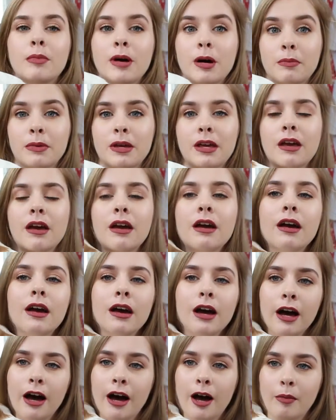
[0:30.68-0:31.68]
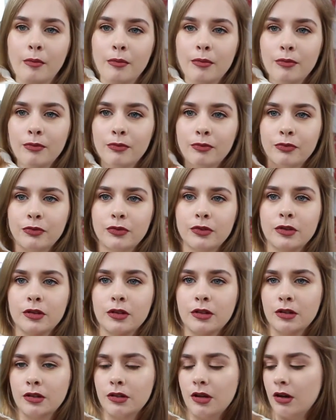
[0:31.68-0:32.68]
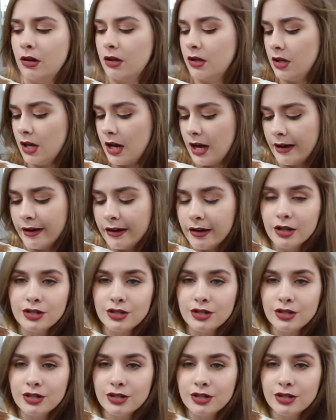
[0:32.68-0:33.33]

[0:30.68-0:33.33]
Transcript: puppy um yeah yeah